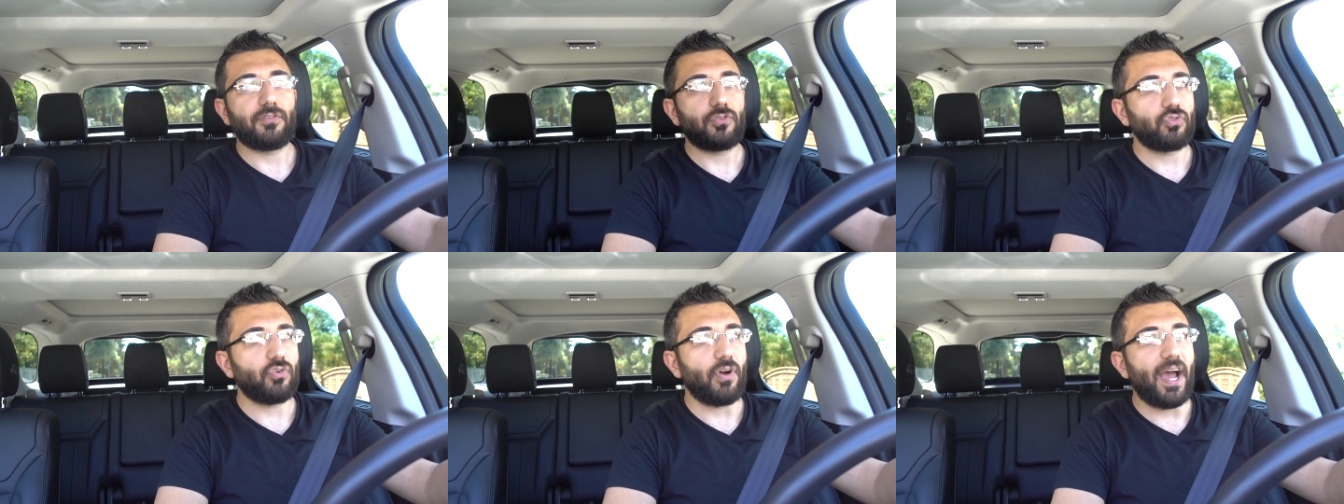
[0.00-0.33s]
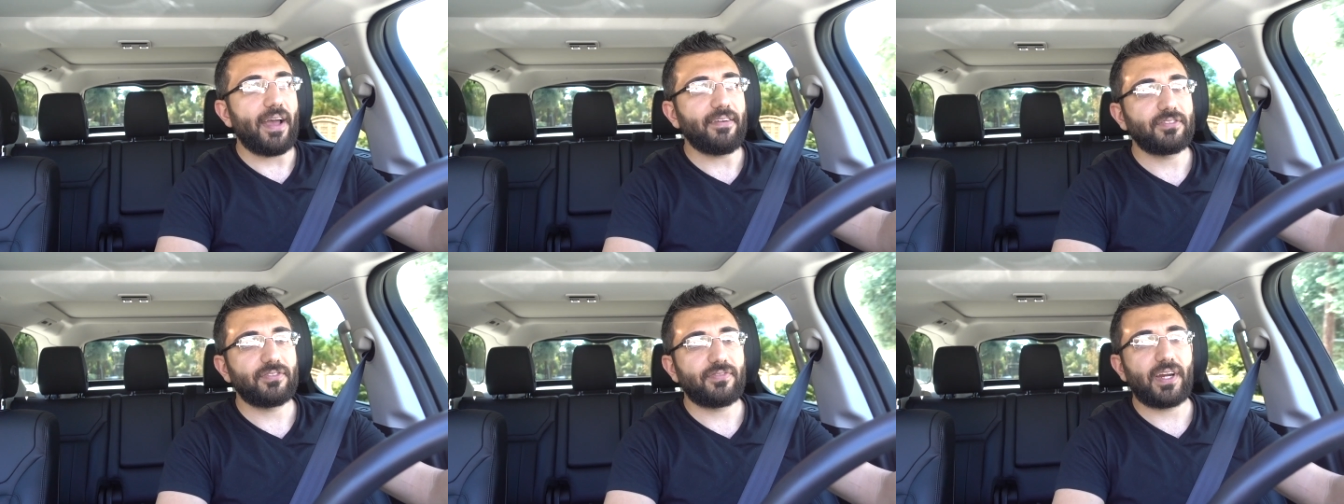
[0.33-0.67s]

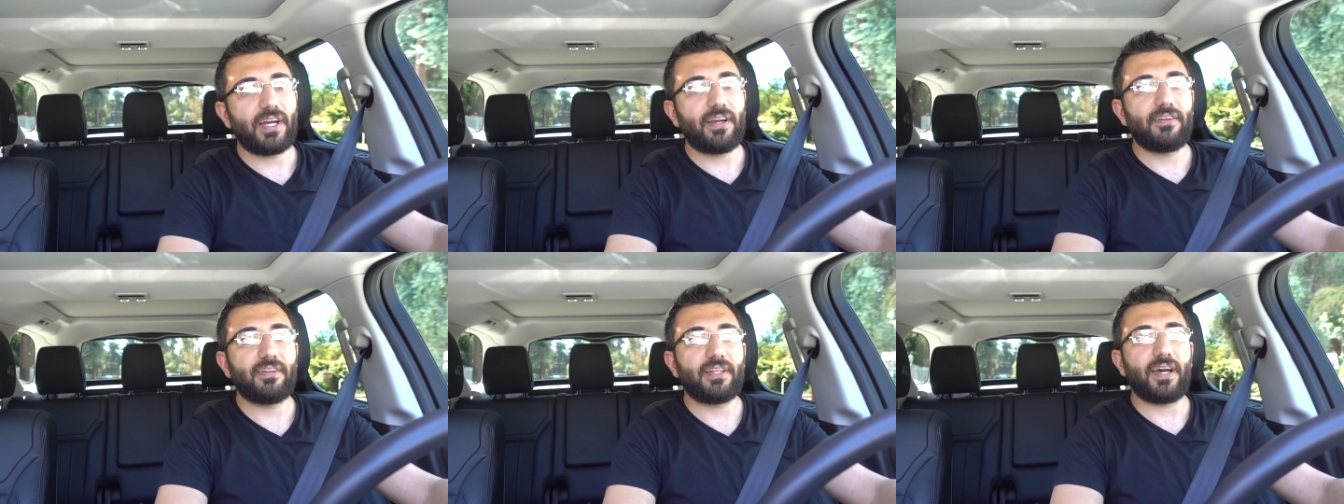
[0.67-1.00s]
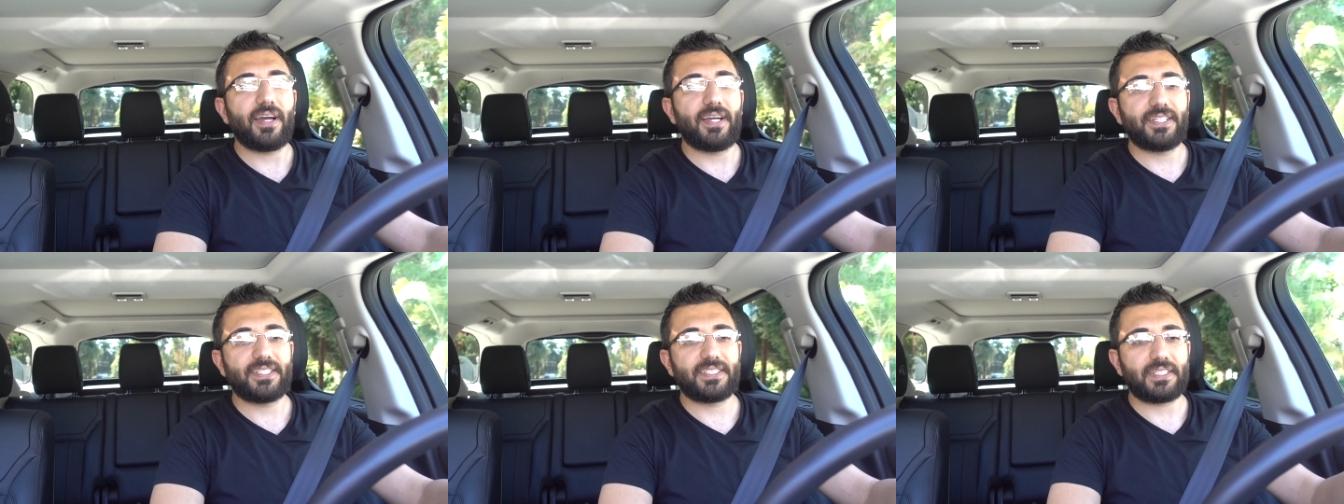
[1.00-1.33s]
drives very
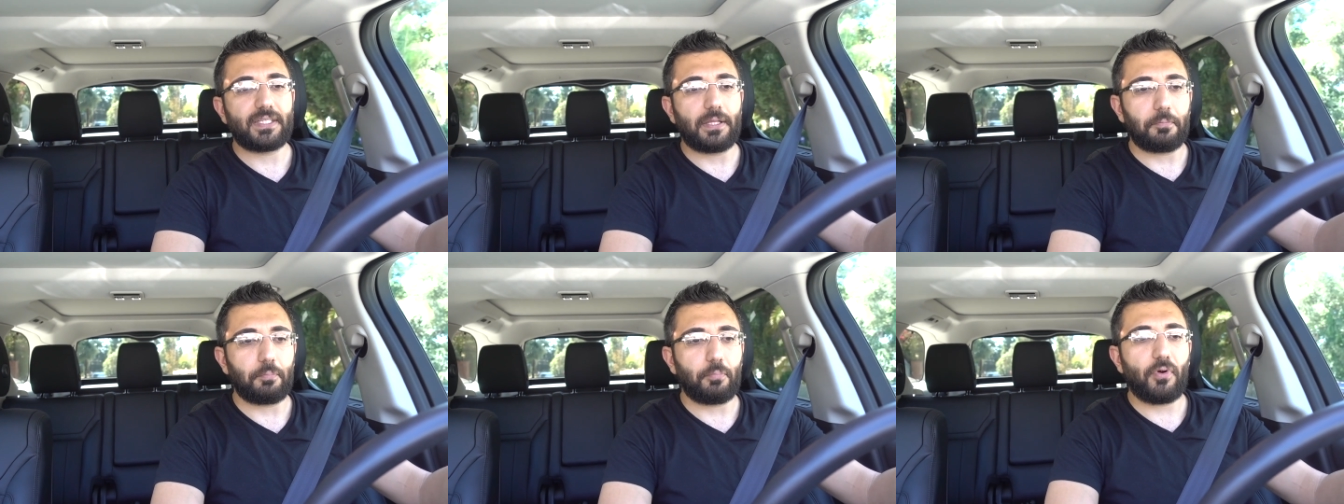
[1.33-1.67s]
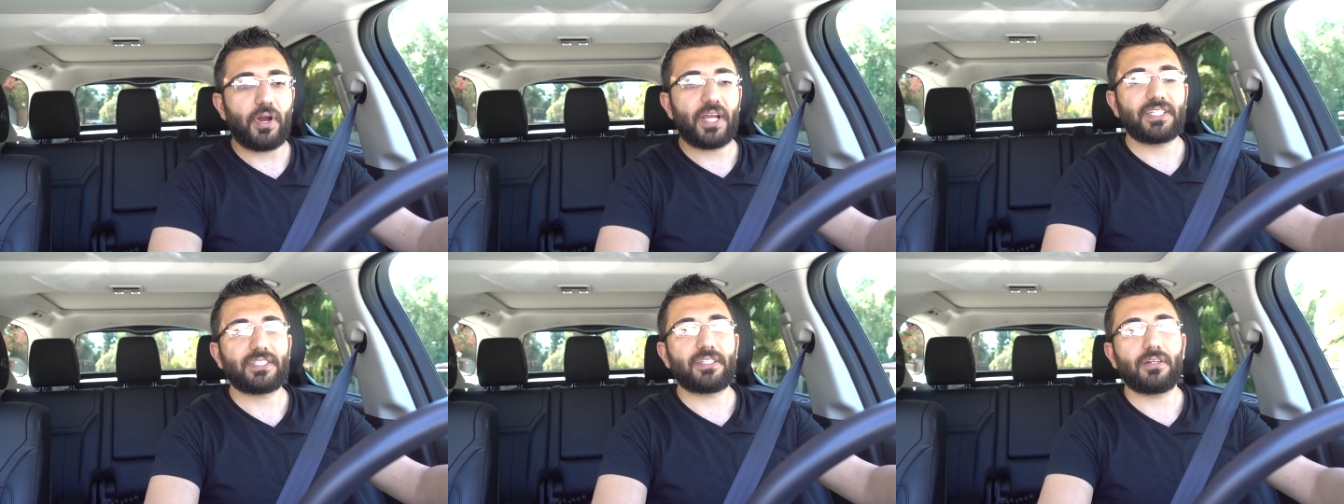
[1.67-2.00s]
nice, the
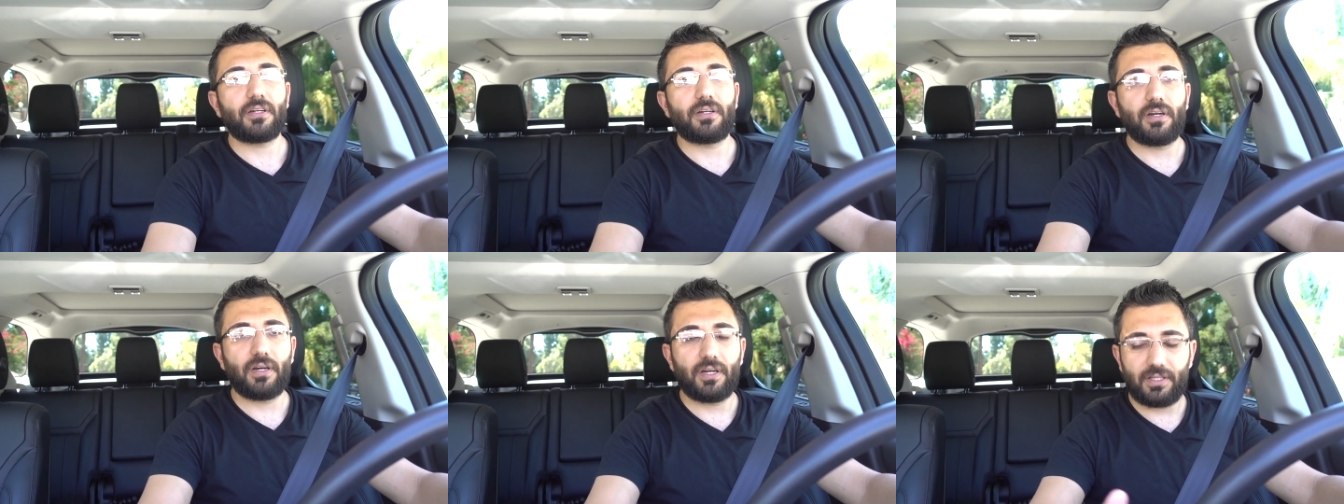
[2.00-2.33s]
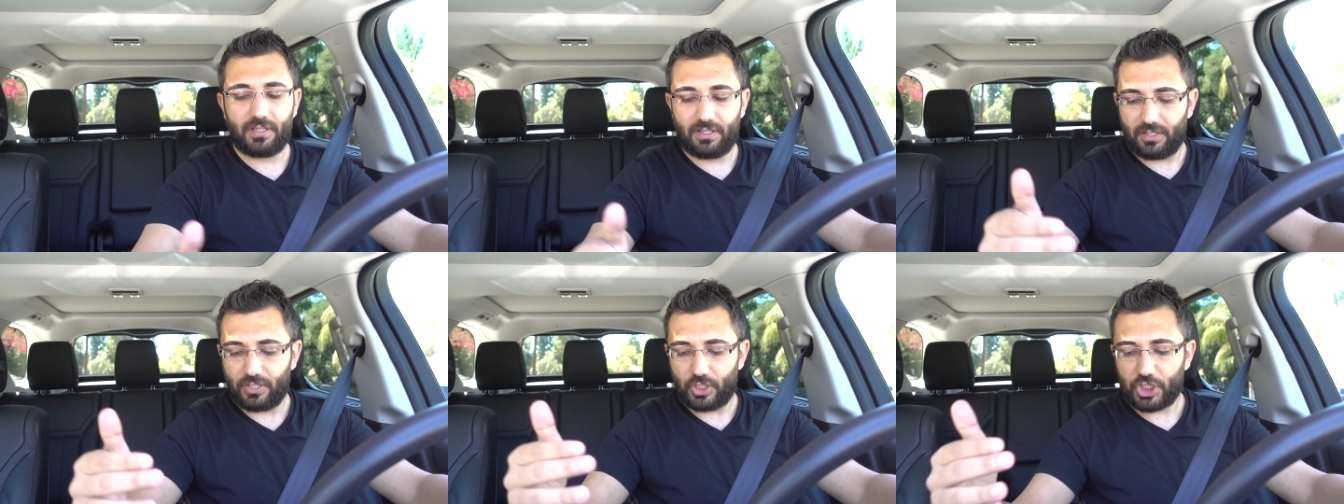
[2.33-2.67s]
brakes are good,